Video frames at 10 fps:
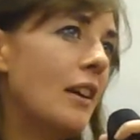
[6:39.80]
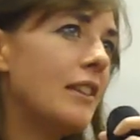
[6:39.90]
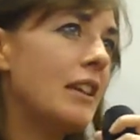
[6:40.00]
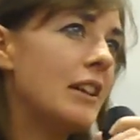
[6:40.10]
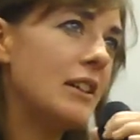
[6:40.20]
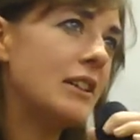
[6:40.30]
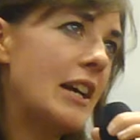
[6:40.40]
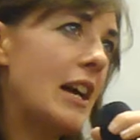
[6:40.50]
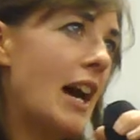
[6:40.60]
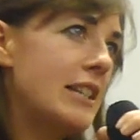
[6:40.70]
the
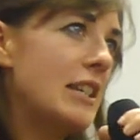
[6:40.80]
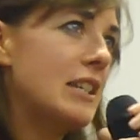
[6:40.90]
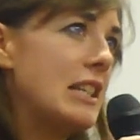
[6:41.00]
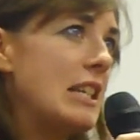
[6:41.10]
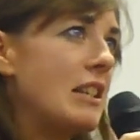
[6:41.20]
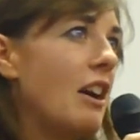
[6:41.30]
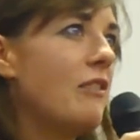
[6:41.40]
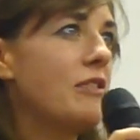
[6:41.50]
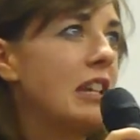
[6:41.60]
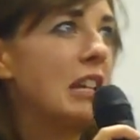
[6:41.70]
identities
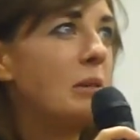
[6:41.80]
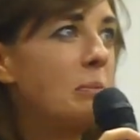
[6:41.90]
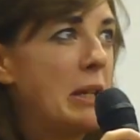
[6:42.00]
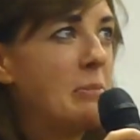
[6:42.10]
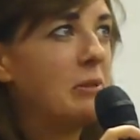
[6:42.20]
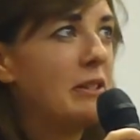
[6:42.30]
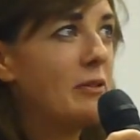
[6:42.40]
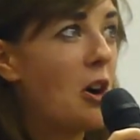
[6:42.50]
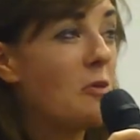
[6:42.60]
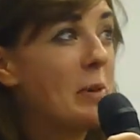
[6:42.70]
of the people
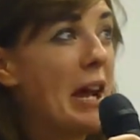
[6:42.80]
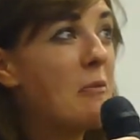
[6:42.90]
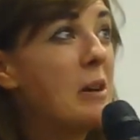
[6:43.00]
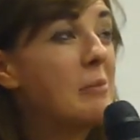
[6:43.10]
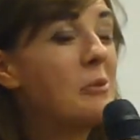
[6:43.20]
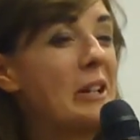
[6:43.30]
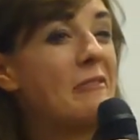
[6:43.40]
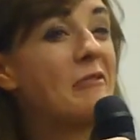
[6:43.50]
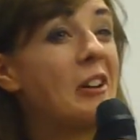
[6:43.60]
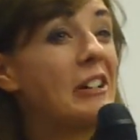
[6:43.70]
involved, but at one point
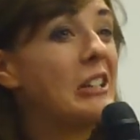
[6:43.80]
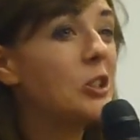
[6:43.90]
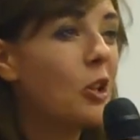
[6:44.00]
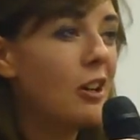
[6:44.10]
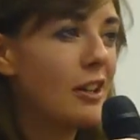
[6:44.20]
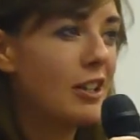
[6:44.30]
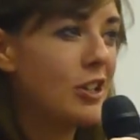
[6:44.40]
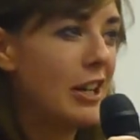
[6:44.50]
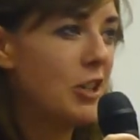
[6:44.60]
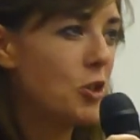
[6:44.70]
a very large
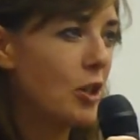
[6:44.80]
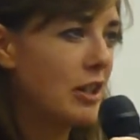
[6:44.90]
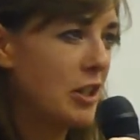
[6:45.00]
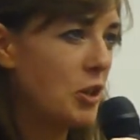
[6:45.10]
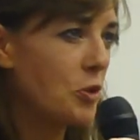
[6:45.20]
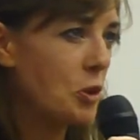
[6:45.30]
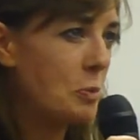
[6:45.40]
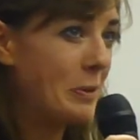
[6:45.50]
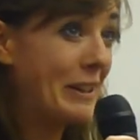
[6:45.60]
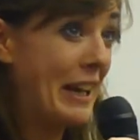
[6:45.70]
and drunken
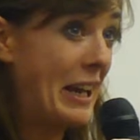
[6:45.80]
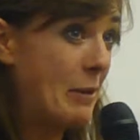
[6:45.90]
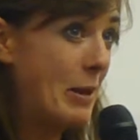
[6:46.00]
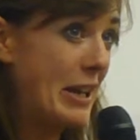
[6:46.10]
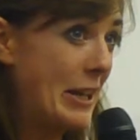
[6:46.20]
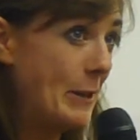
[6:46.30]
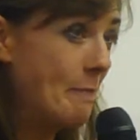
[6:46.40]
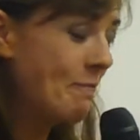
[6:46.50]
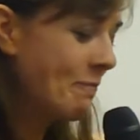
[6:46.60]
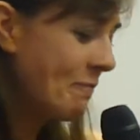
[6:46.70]
group came in,
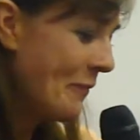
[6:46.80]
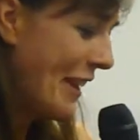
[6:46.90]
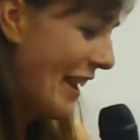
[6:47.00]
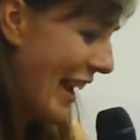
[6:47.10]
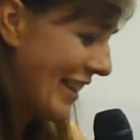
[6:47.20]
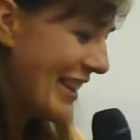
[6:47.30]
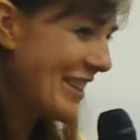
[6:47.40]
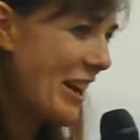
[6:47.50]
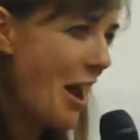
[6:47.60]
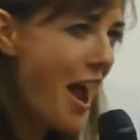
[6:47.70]
and they
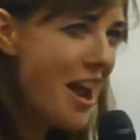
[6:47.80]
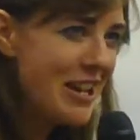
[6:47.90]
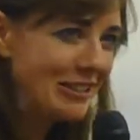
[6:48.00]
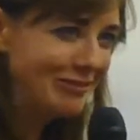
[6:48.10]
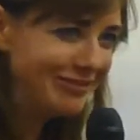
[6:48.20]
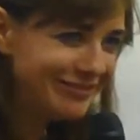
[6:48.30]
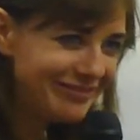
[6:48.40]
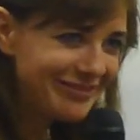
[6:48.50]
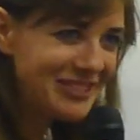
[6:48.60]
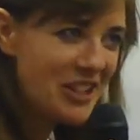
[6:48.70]
said, "Hey,
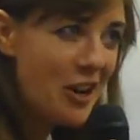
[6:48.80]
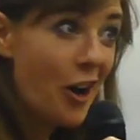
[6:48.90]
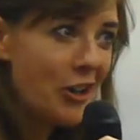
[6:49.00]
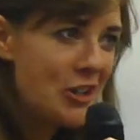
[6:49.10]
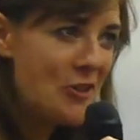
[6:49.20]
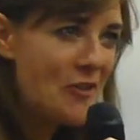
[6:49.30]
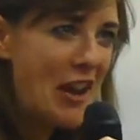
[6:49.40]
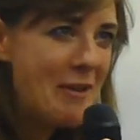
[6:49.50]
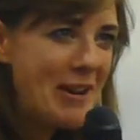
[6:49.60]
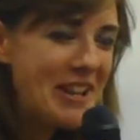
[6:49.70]
are you
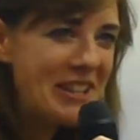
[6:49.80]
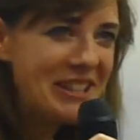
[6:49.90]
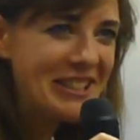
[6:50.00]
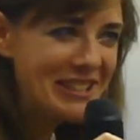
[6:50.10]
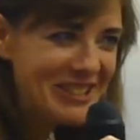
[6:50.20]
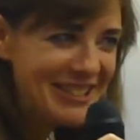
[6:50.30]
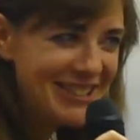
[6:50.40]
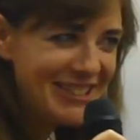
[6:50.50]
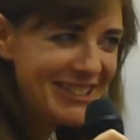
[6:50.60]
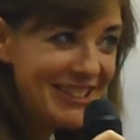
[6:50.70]
famous?
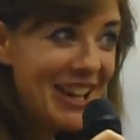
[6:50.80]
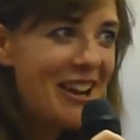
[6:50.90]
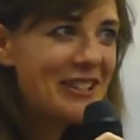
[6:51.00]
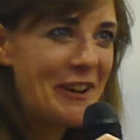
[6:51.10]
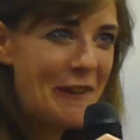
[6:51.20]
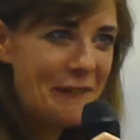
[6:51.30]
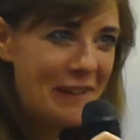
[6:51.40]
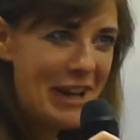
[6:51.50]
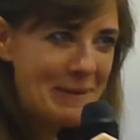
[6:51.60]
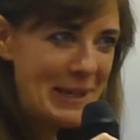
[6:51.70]
There's a
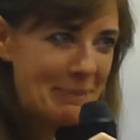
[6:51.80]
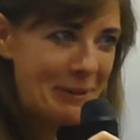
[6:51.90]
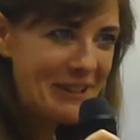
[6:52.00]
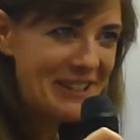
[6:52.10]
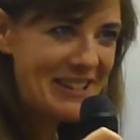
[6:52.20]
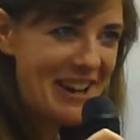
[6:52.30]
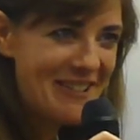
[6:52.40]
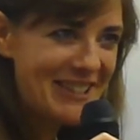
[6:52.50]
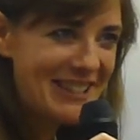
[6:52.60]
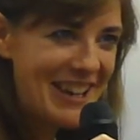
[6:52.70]
famous person
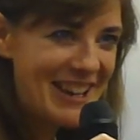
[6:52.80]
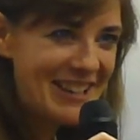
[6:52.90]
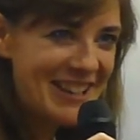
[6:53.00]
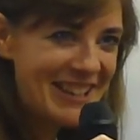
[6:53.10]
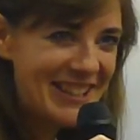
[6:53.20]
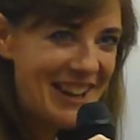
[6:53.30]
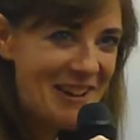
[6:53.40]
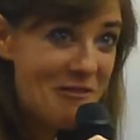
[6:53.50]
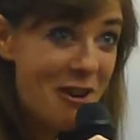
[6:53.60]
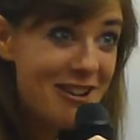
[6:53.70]
outside on the
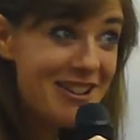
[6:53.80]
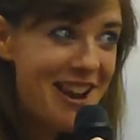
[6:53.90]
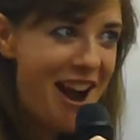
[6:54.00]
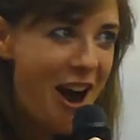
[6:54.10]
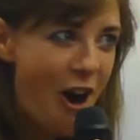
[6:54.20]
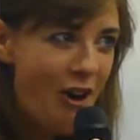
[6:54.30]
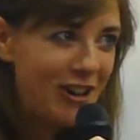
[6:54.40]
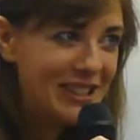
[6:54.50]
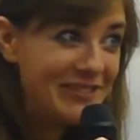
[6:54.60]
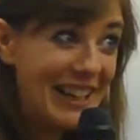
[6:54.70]
sidewalk now."